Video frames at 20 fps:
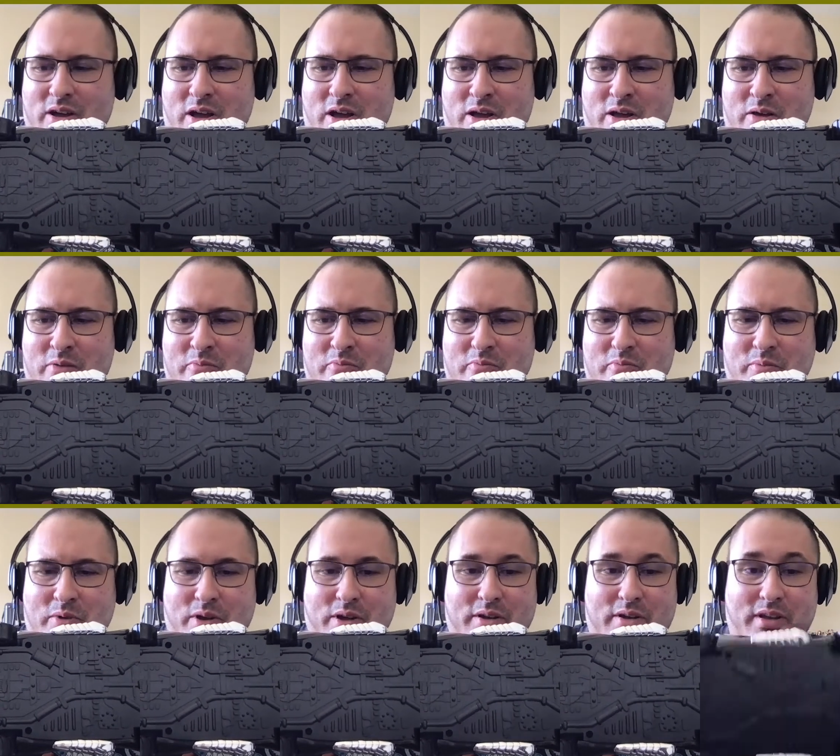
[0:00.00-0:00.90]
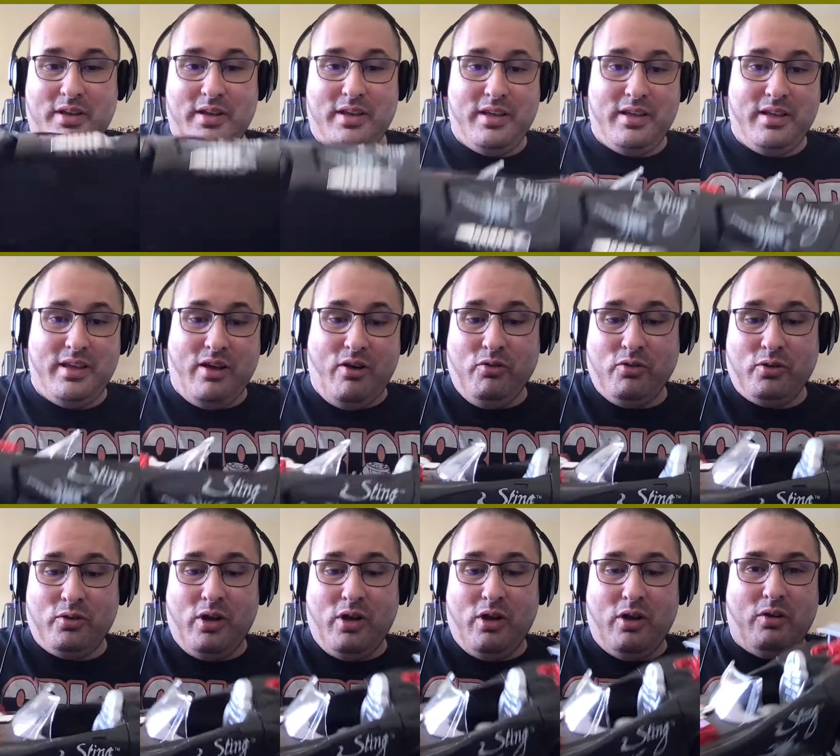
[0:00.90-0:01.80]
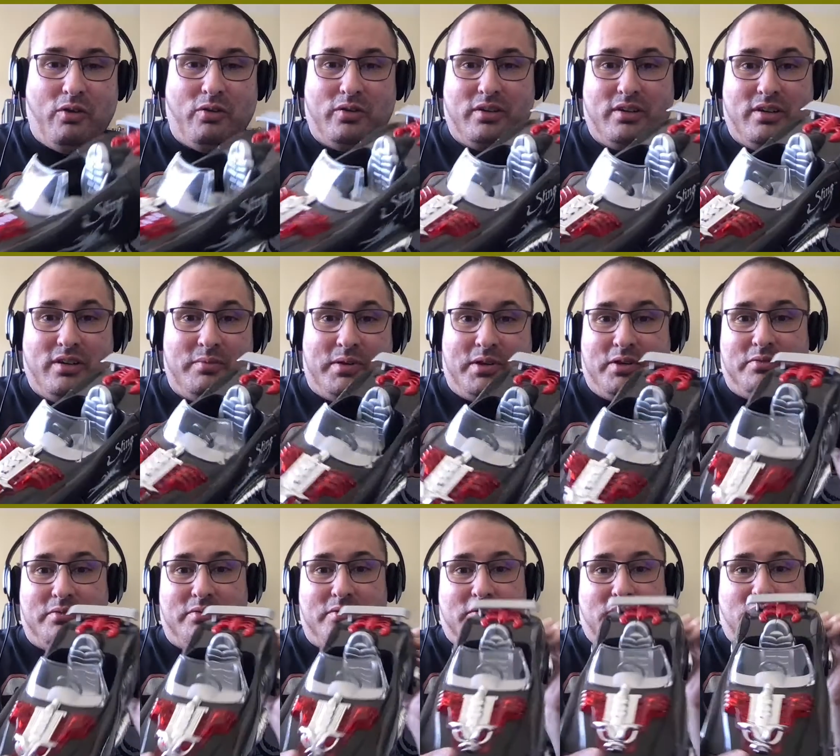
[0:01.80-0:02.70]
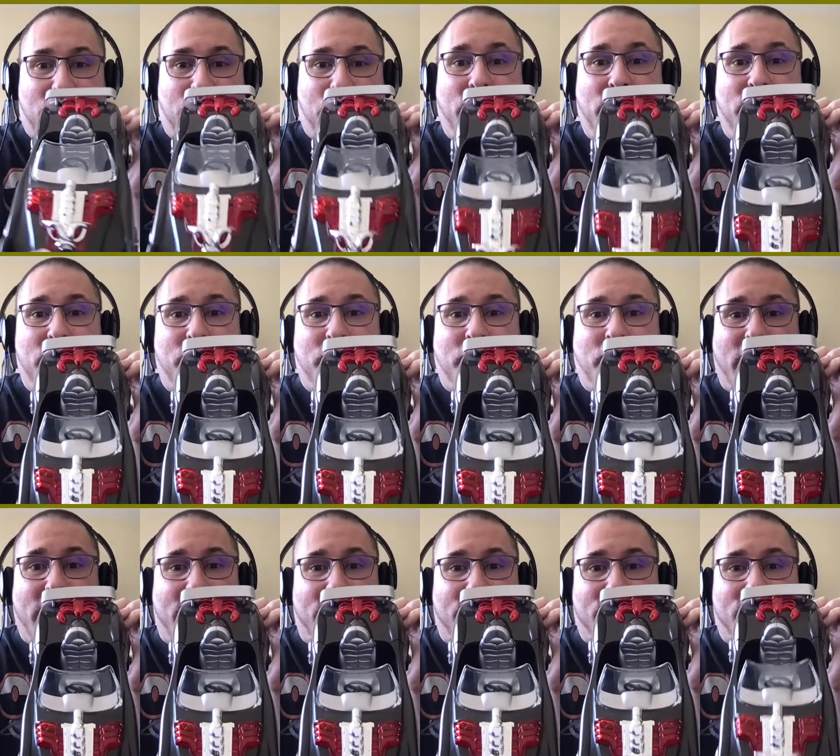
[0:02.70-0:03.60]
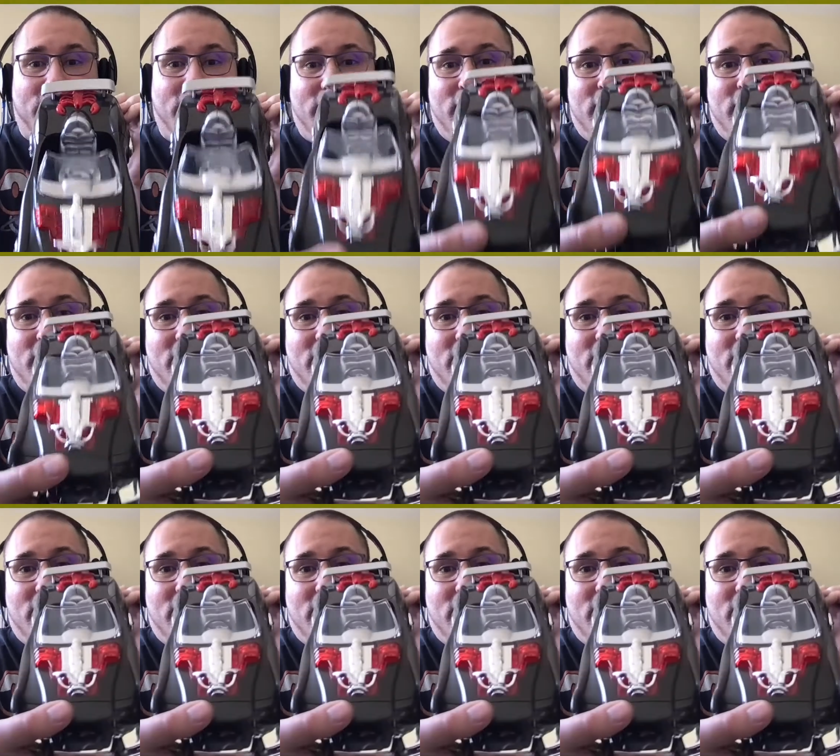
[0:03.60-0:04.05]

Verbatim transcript: But overall, I mean, pretty impressed